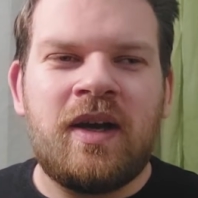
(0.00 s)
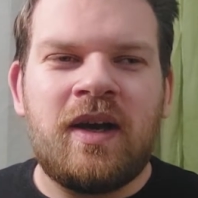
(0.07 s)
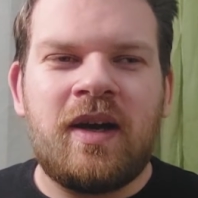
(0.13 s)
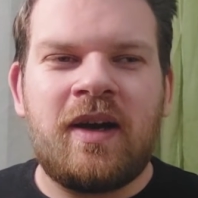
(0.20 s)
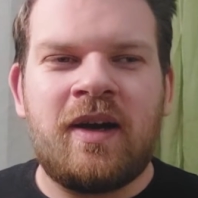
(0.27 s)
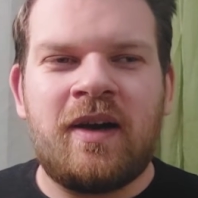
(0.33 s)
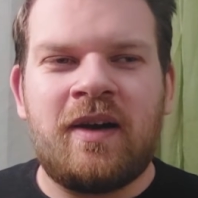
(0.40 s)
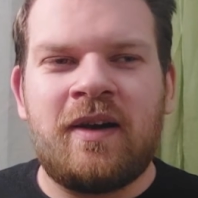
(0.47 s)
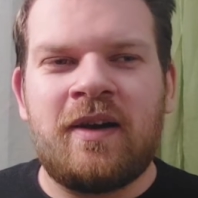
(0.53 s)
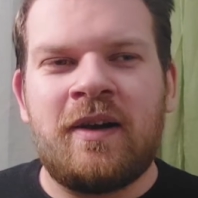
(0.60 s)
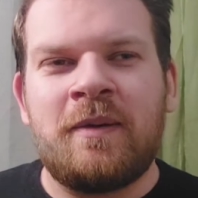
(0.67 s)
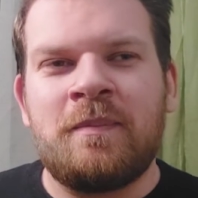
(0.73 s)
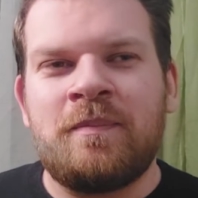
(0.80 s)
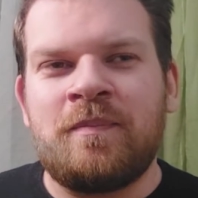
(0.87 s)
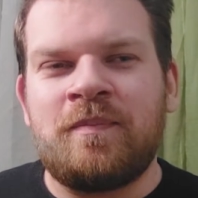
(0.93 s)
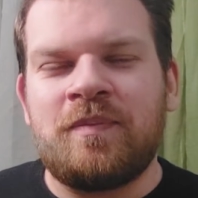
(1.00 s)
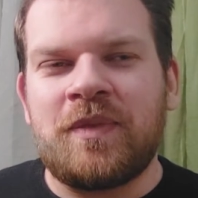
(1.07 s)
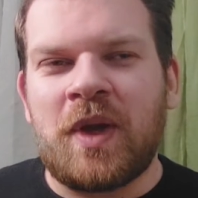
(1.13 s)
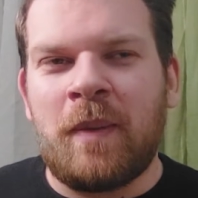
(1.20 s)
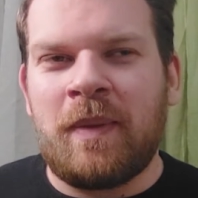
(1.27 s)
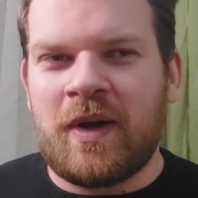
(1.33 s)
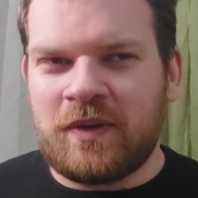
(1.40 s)

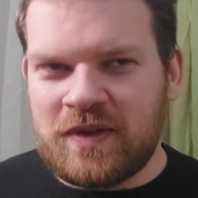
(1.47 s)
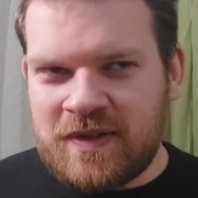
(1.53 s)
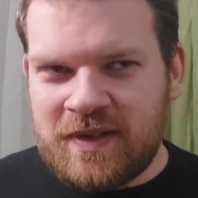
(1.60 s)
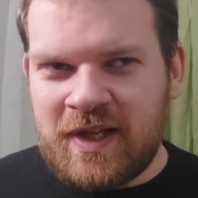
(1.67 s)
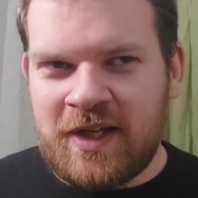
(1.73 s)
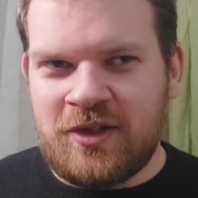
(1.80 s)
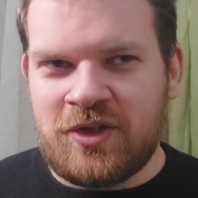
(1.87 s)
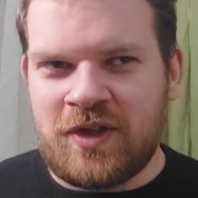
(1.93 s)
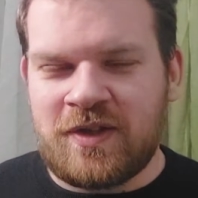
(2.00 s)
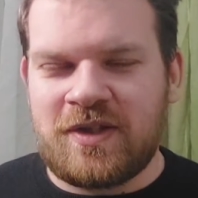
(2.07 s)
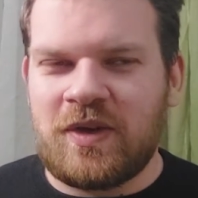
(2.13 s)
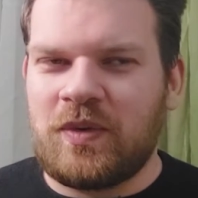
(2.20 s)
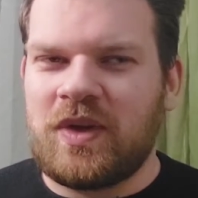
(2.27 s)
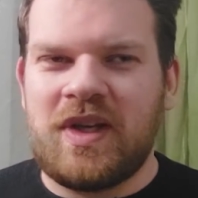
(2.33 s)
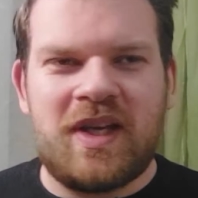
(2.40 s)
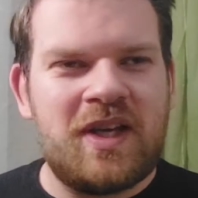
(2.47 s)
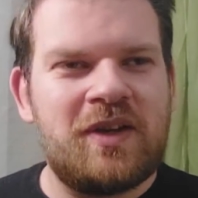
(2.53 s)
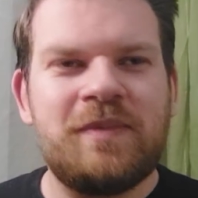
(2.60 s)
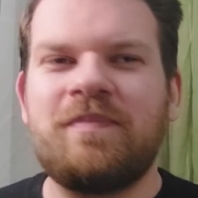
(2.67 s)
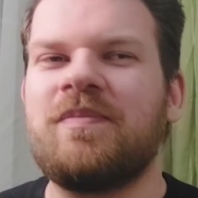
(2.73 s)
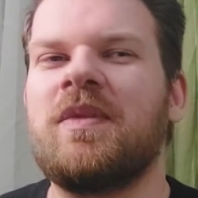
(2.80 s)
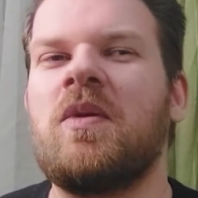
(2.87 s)
About the staging, so
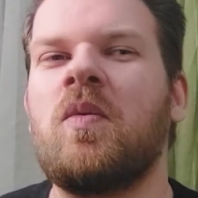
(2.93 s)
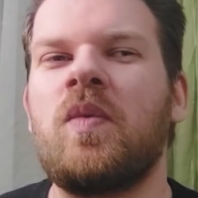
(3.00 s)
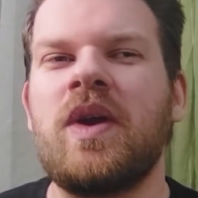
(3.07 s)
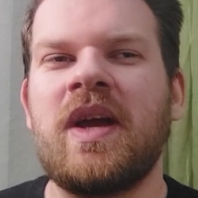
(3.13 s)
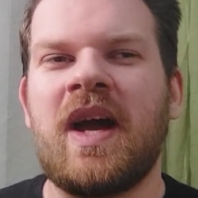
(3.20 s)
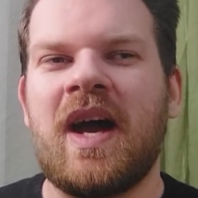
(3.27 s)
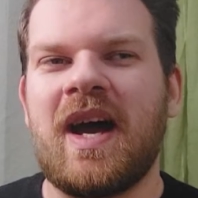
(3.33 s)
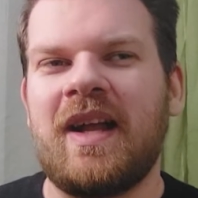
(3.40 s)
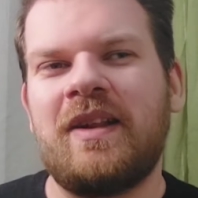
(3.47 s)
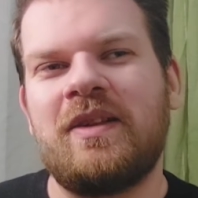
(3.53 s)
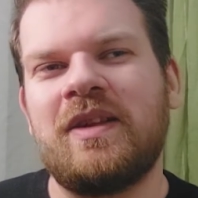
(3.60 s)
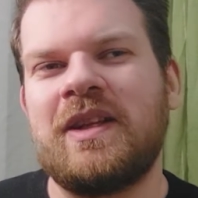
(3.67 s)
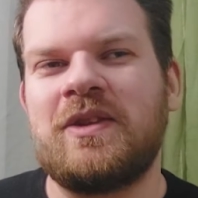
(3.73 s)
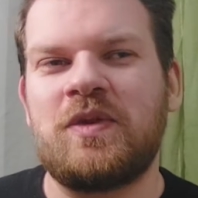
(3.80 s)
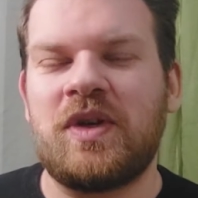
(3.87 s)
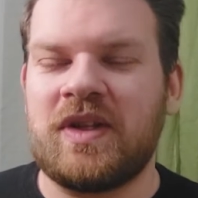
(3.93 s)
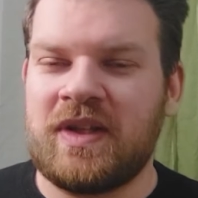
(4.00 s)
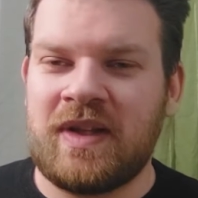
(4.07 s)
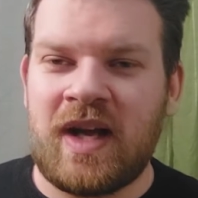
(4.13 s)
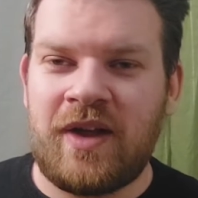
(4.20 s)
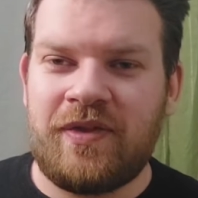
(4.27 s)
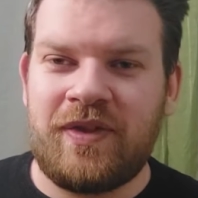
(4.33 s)
here we had literally
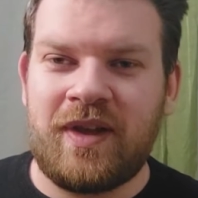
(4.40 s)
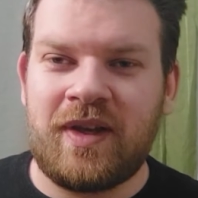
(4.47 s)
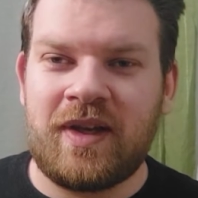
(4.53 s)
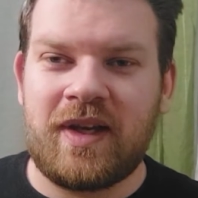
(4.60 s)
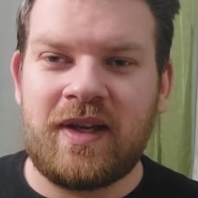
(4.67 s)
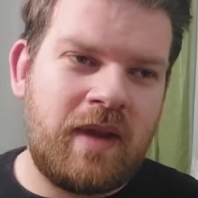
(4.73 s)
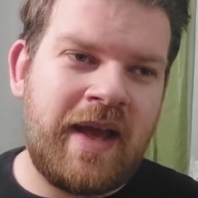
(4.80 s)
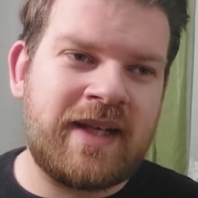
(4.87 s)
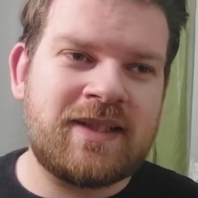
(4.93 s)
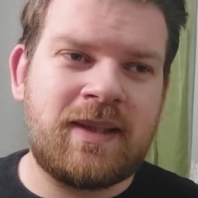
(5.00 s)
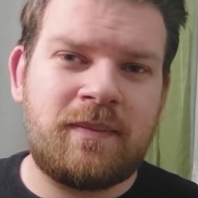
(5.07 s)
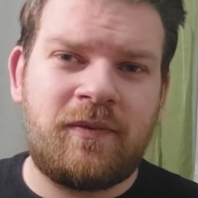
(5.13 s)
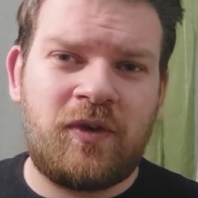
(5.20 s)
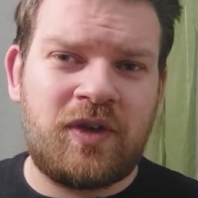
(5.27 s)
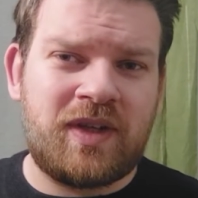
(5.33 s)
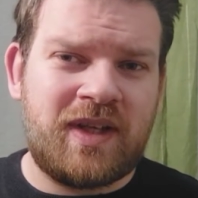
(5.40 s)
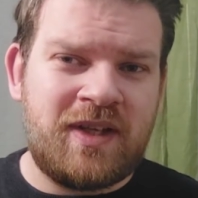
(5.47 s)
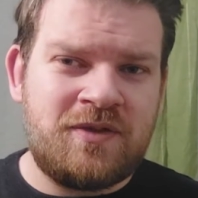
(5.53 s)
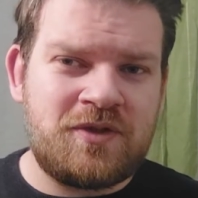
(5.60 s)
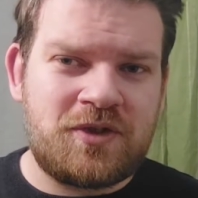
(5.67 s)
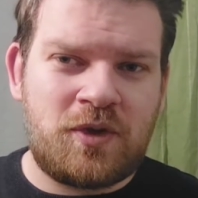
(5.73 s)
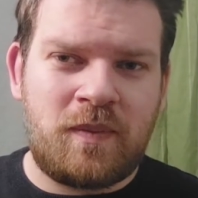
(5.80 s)
nothing except for the
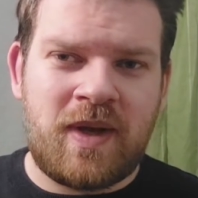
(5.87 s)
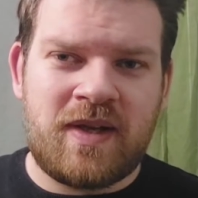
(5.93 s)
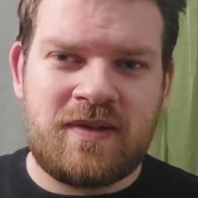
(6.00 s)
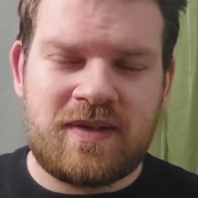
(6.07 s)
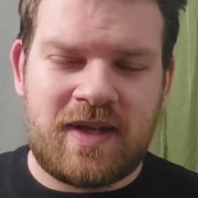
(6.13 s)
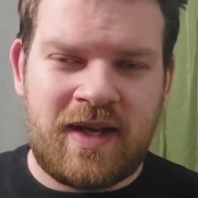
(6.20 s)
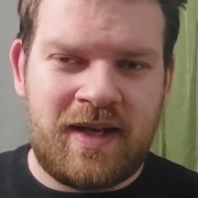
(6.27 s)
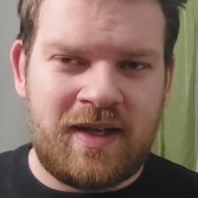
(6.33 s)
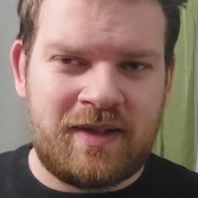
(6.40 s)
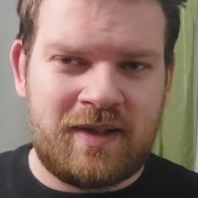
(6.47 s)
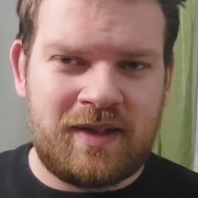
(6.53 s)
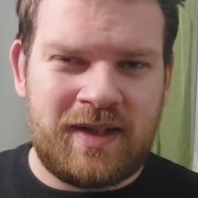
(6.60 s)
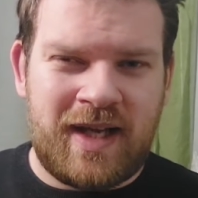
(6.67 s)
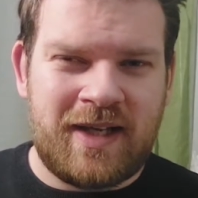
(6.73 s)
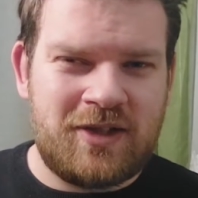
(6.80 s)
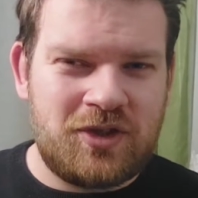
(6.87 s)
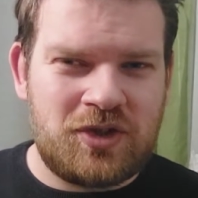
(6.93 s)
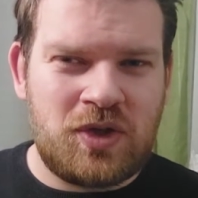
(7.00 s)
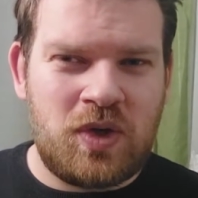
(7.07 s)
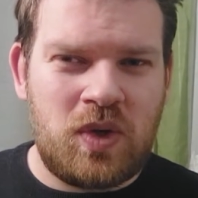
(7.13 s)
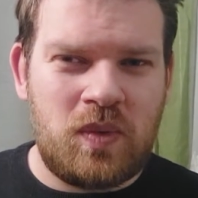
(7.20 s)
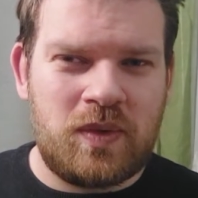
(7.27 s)
instruments and the light
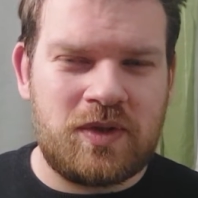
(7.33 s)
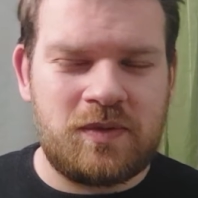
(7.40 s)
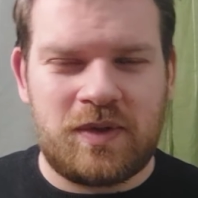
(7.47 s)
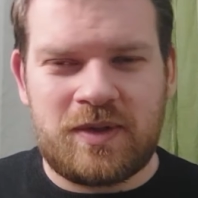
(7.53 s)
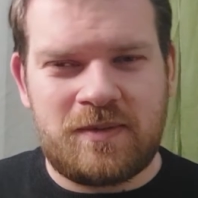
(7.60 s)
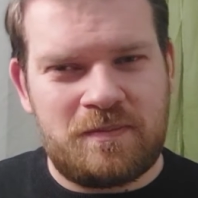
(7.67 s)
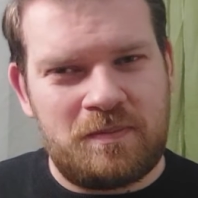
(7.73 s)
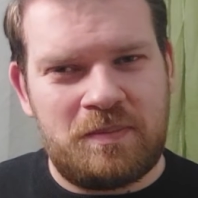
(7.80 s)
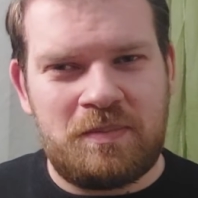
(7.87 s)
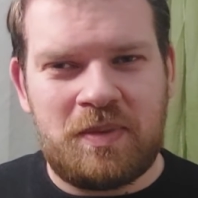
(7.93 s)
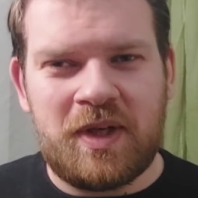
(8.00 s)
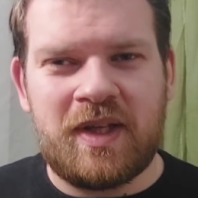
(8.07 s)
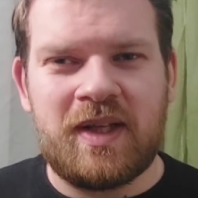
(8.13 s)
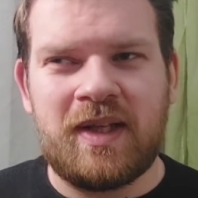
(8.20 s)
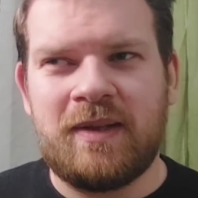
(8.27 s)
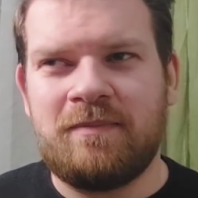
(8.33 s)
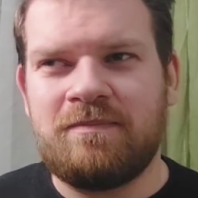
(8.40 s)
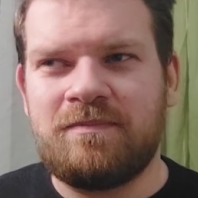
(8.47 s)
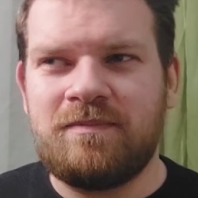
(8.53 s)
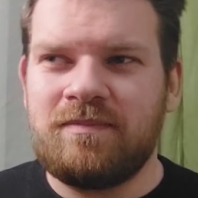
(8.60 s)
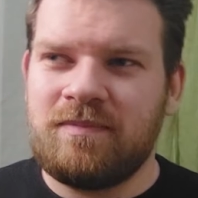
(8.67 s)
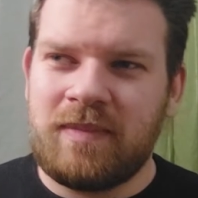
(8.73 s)
show, which was pretty
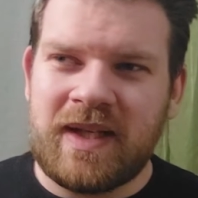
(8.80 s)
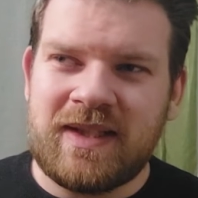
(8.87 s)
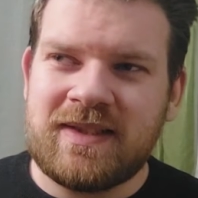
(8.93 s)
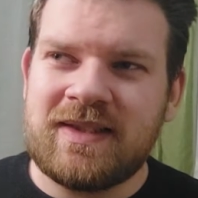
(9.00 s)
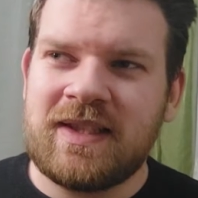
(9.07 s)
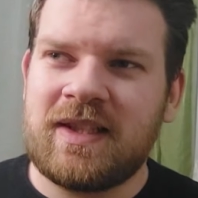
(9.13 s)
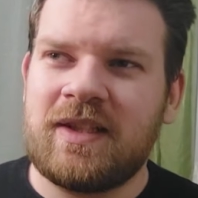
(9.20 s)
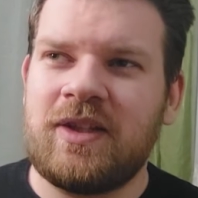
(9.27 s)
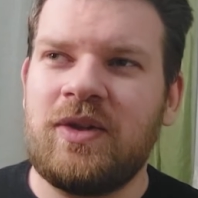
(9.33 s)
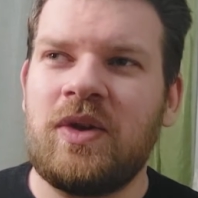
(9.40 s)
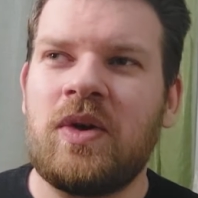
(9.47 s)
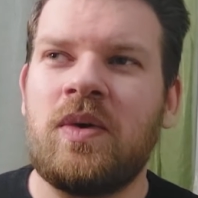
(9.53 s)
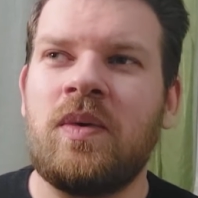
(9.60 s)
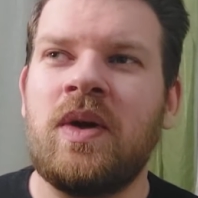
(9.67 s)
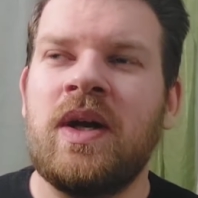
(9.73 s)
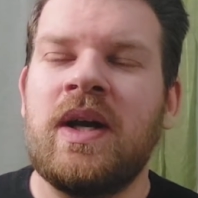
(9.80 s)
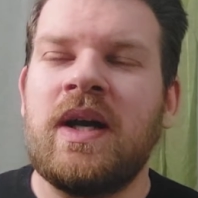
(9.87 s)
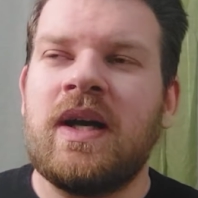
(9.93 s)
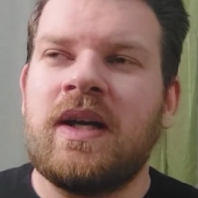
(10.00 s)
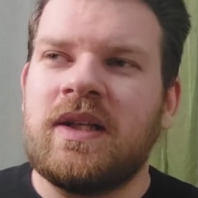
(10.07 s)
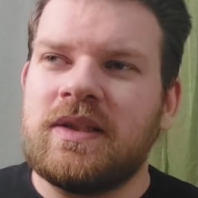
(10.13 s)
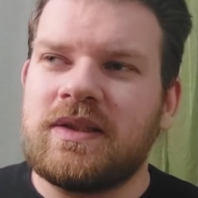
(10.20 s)
basic, you know.
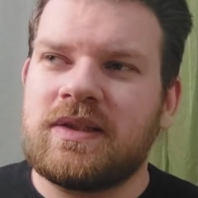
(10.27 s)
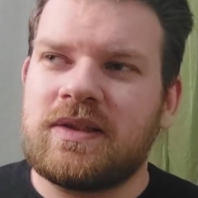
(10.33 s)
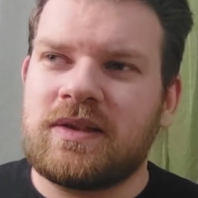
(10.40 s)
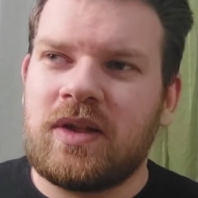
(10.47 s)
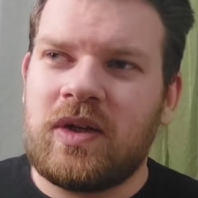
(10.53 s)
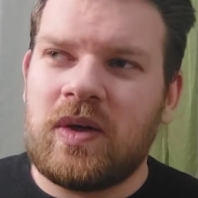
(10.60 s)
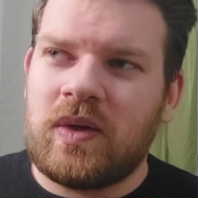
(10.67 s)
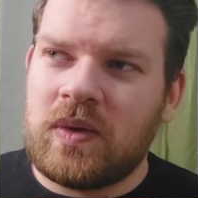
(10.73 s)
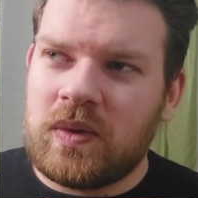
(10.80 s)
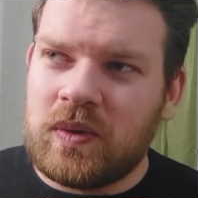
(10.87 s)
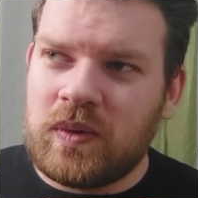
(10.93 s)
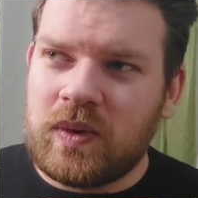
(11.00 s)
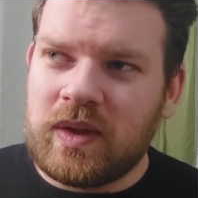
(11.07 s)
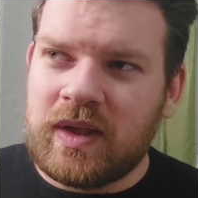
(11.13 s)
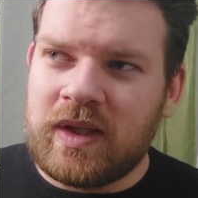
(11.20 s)
So